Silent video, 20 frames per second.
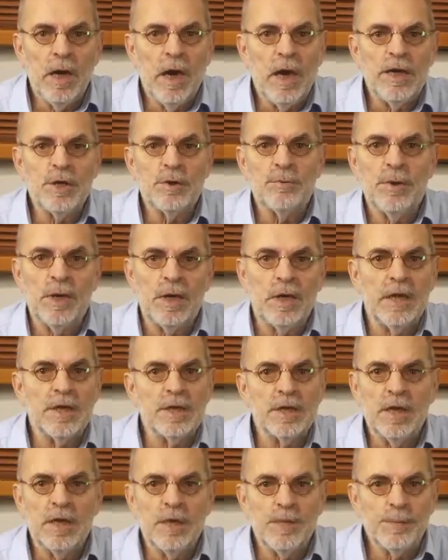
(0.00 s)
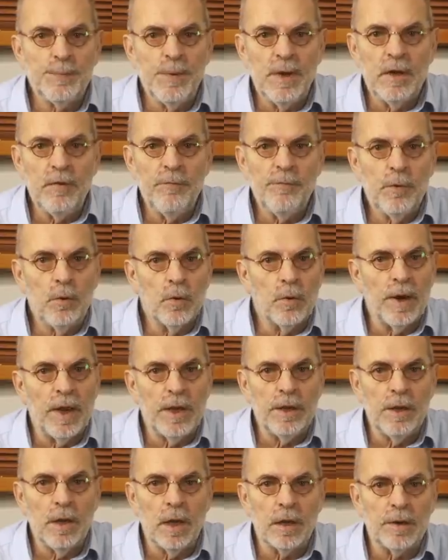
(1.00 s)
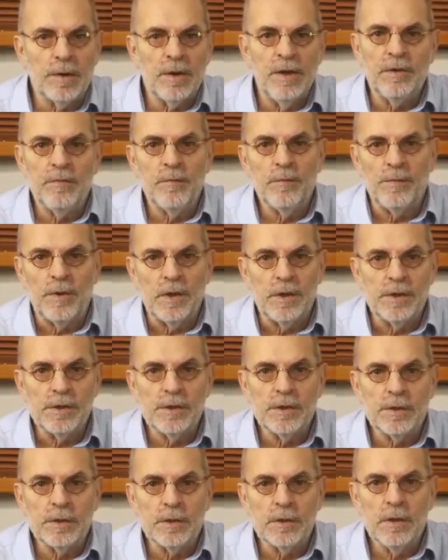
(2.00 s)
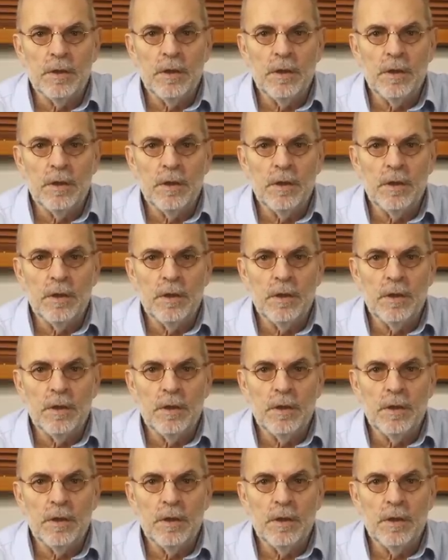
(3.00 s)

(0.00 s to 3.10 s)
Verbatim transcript: I2S, SPDIF or any other interface.